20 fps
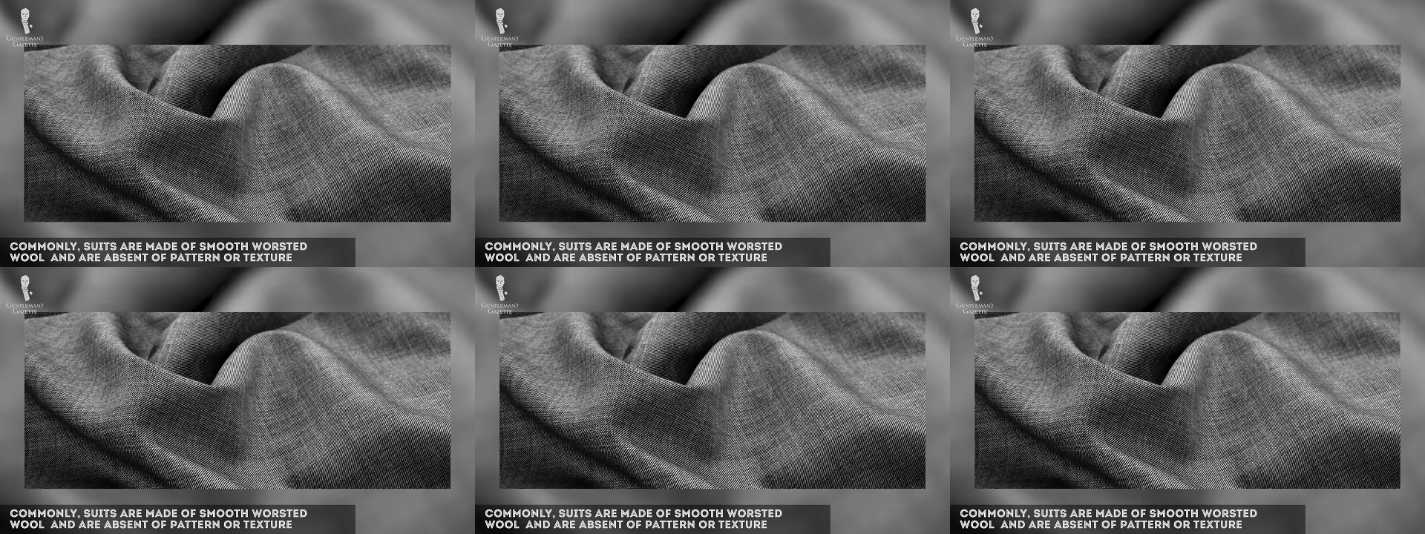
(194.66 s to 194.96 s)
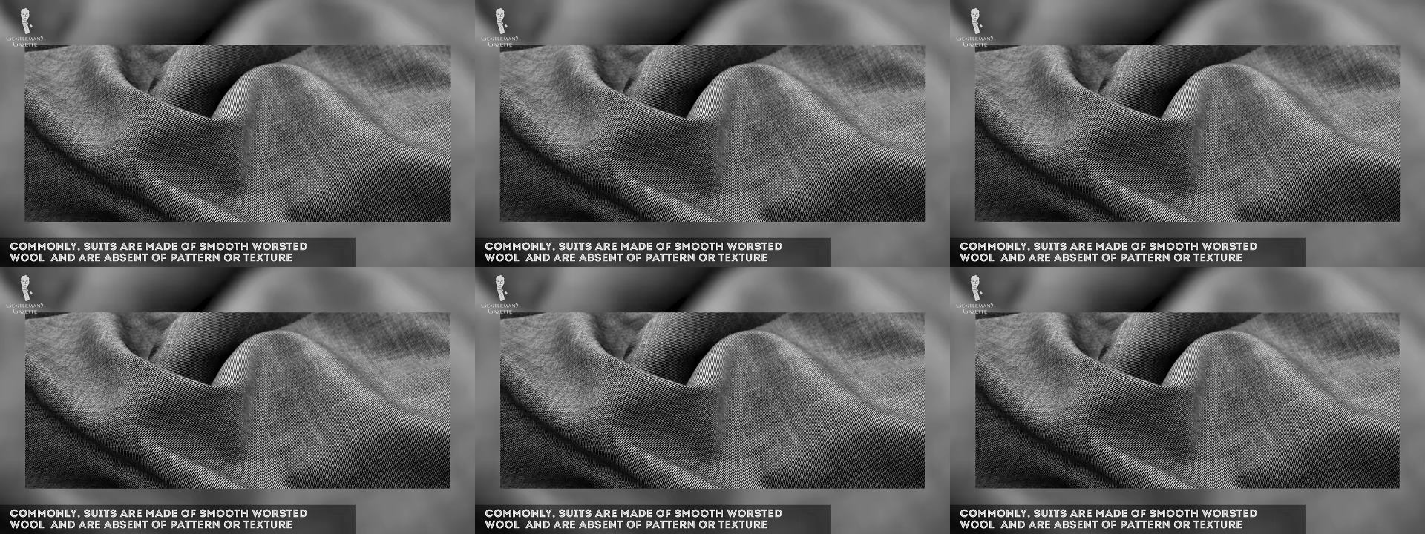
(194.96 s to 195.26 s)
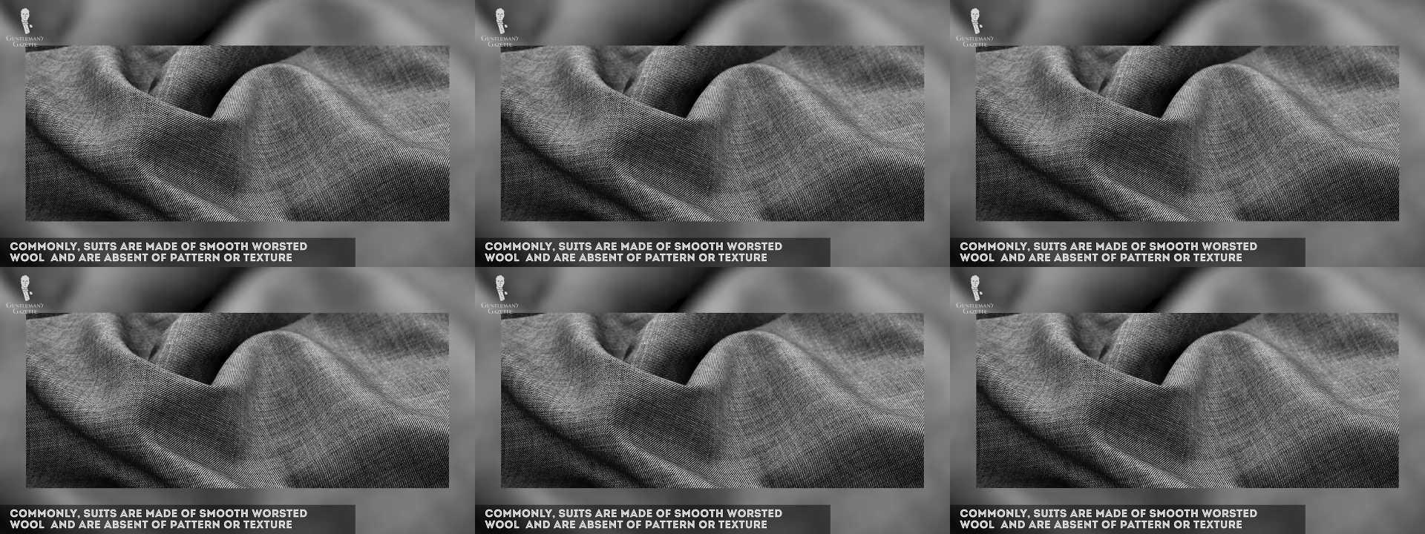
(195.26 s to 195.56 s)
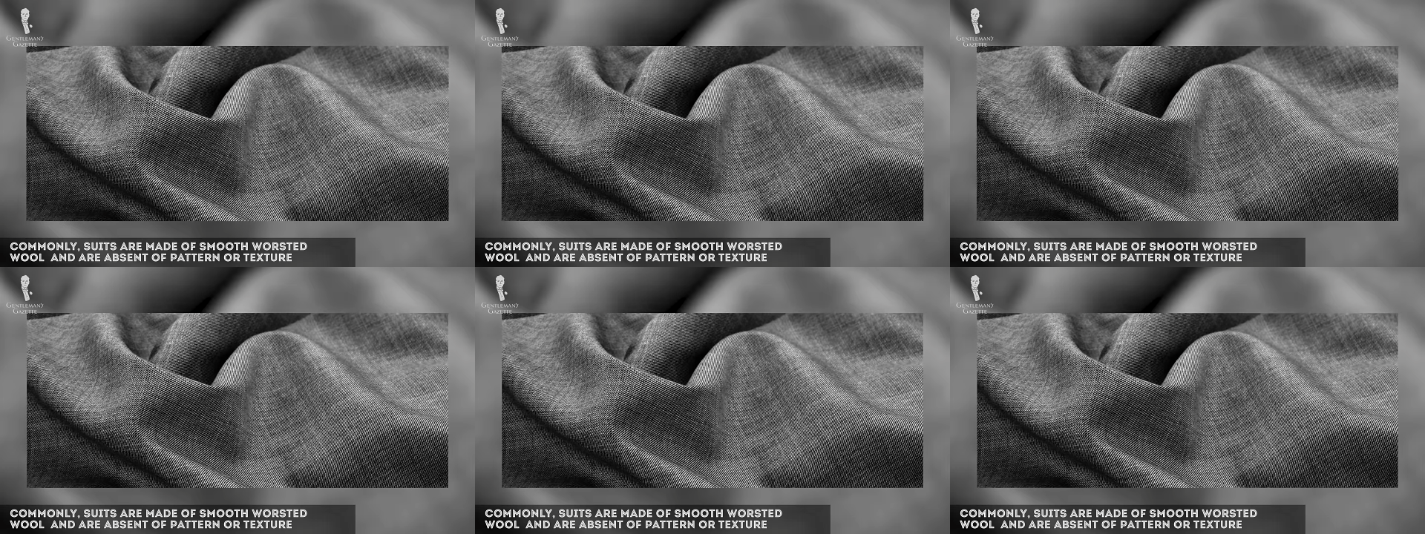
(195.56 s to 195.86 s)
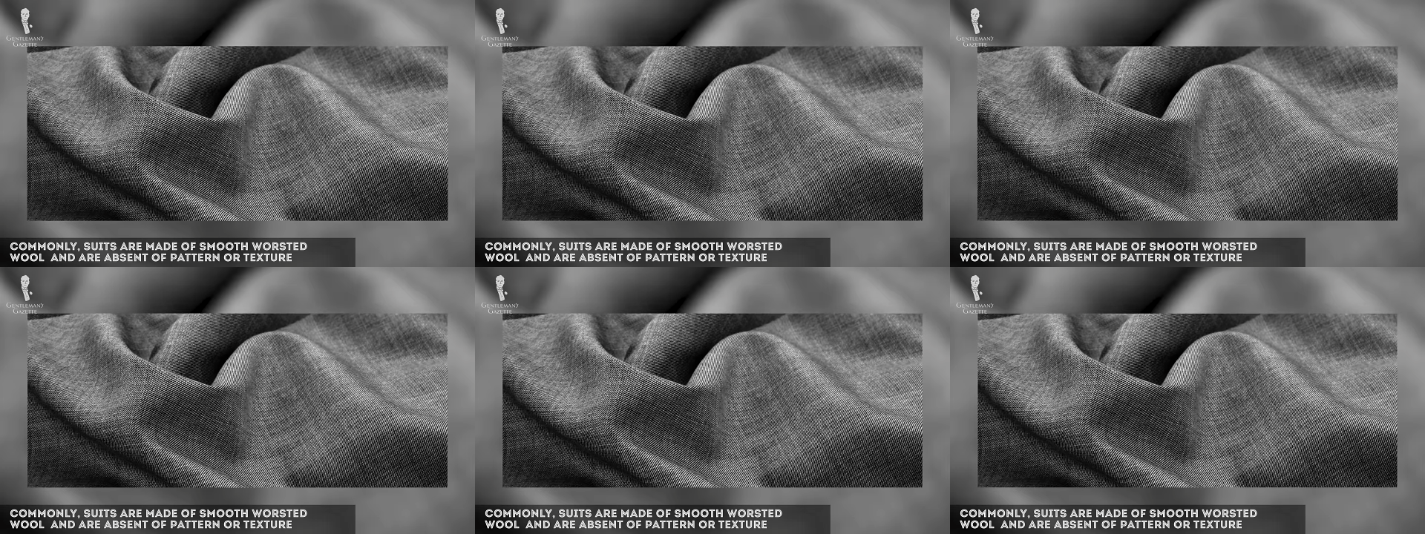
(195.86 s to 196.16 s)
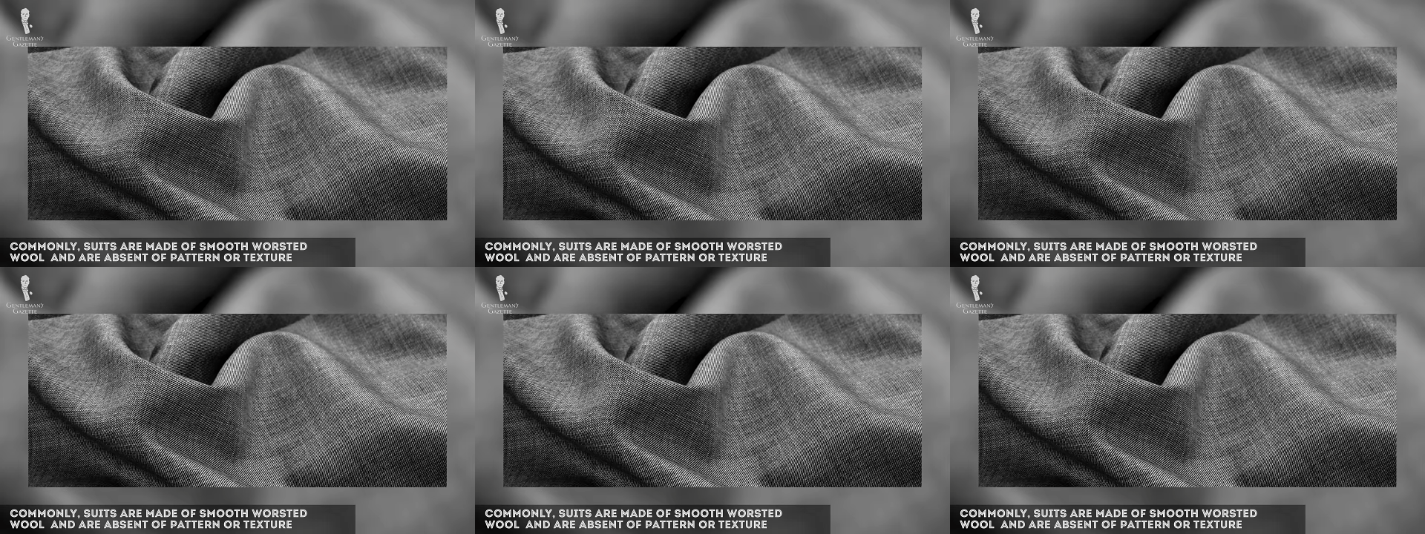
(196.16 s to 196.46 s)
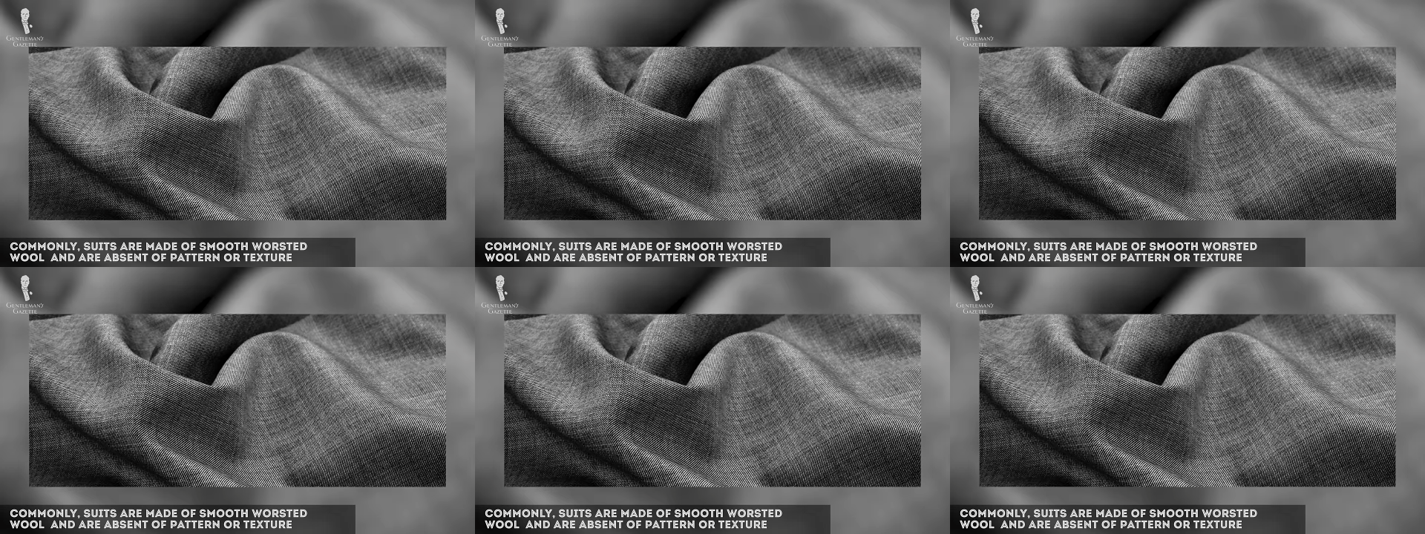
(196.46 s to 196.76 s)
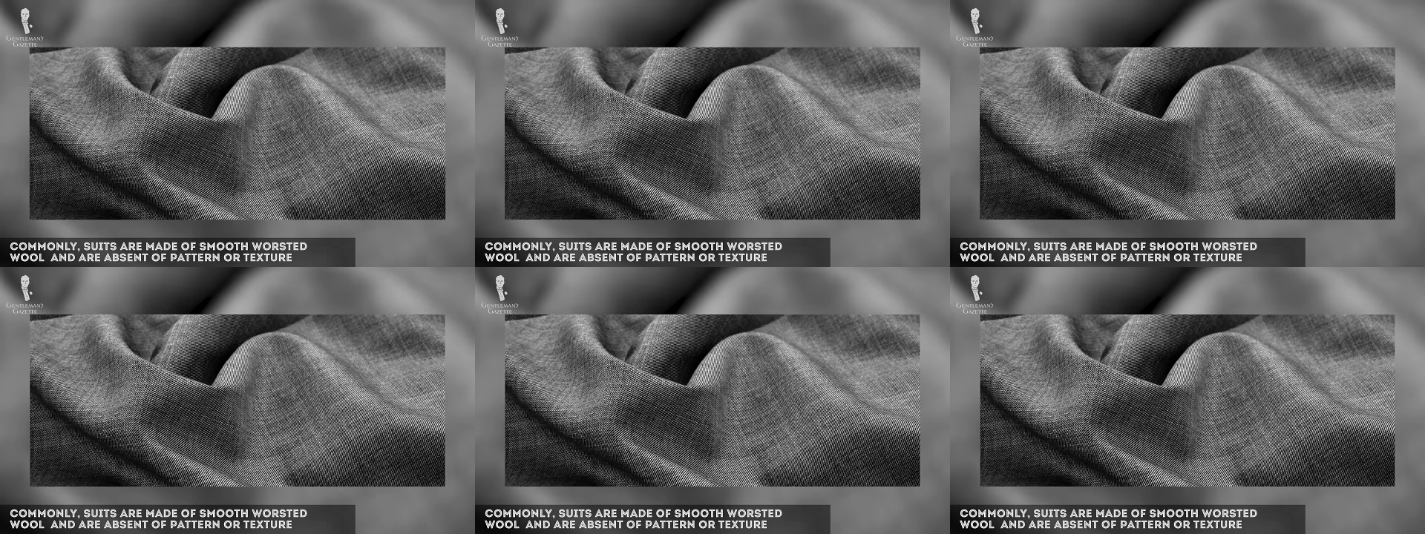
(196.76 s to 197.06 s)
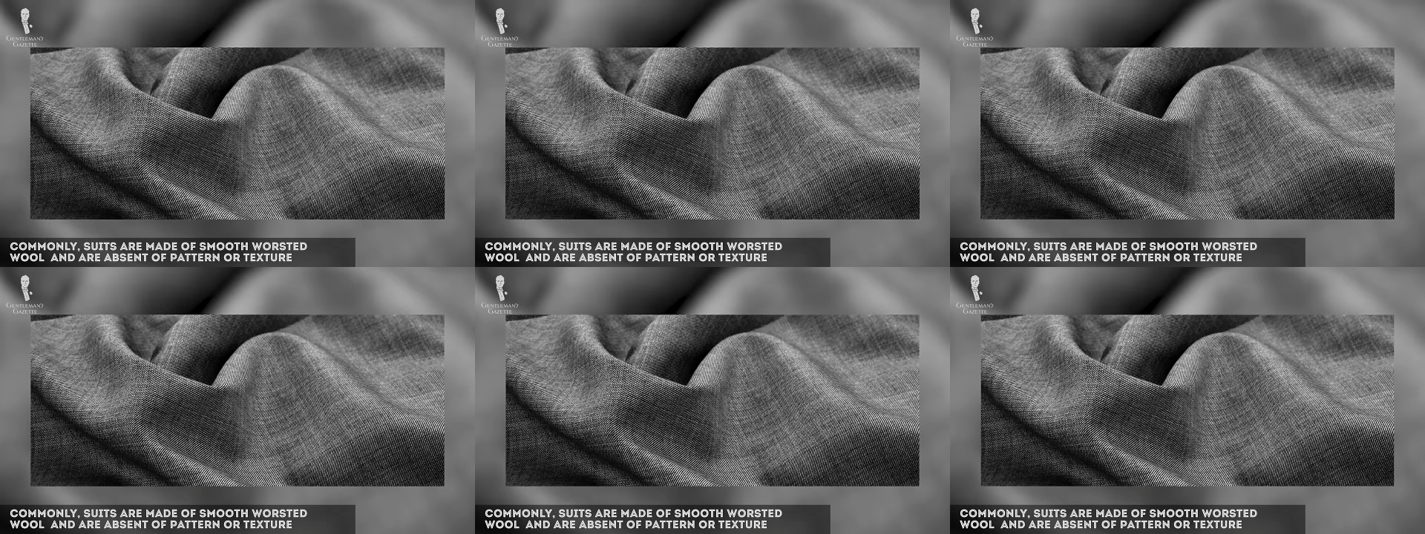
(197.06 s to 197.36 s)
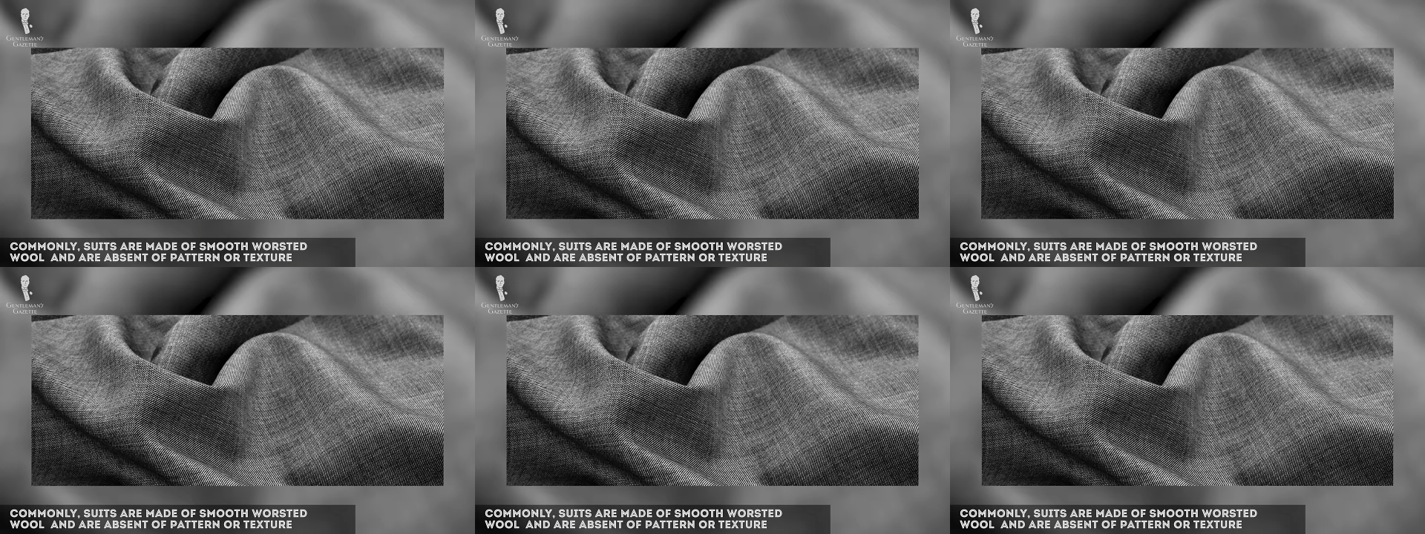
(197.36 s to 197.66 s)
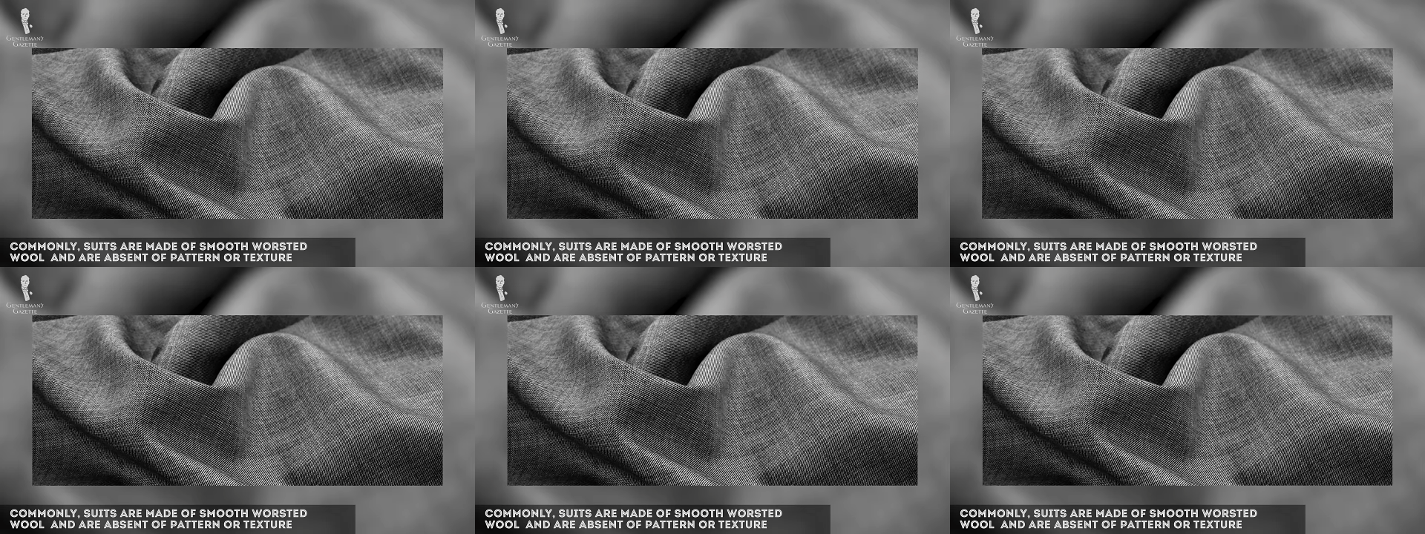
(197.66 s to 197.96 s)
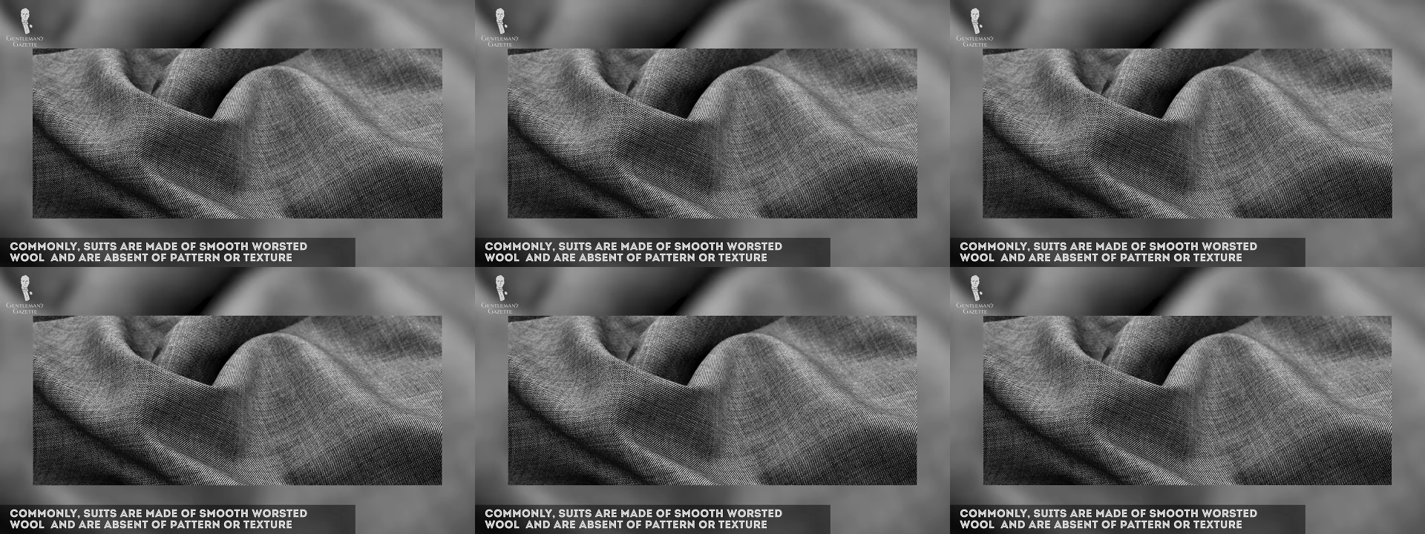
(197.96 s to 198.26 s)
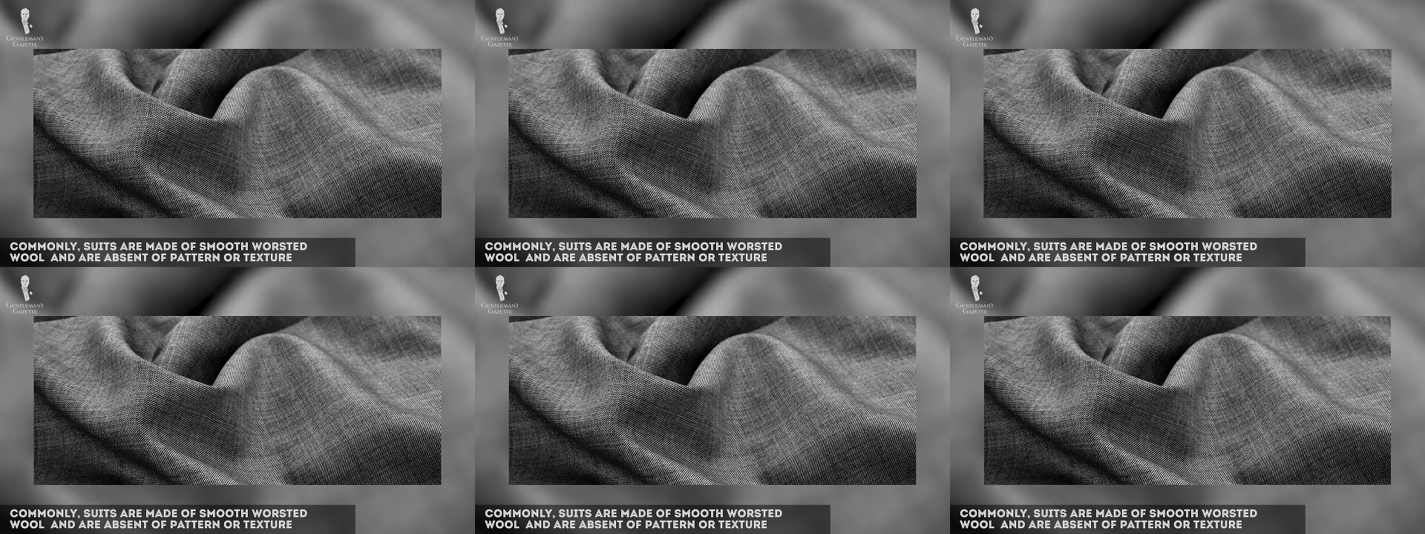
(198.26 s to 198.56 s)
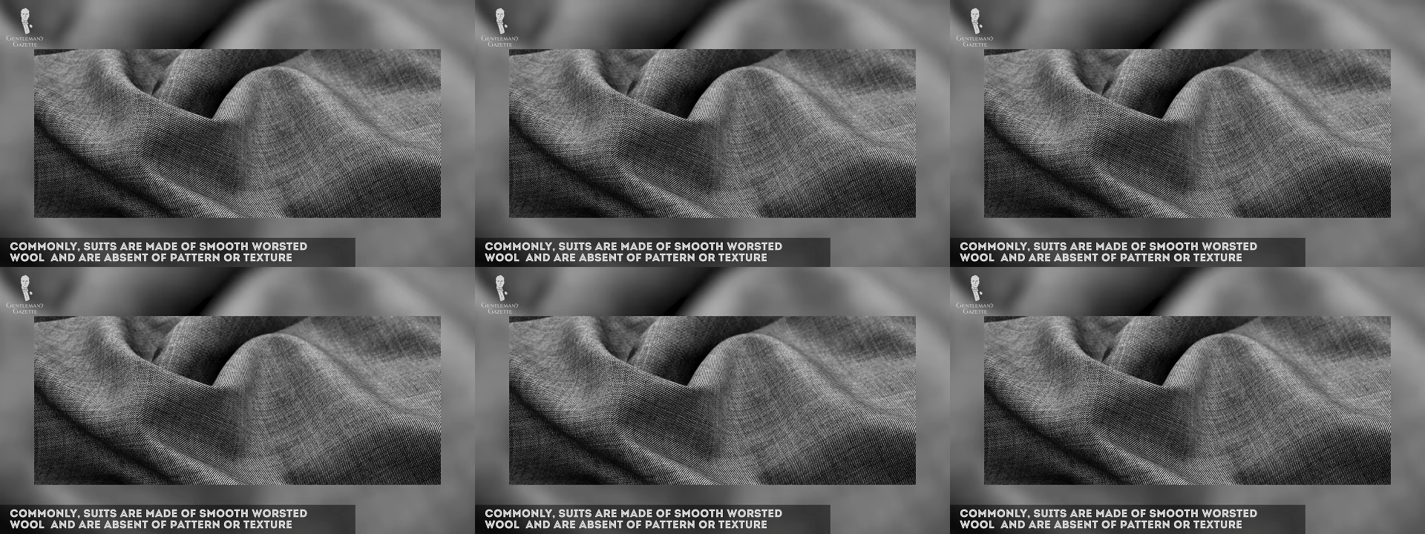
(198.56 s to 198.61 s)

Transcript: [unreadable: no face in view]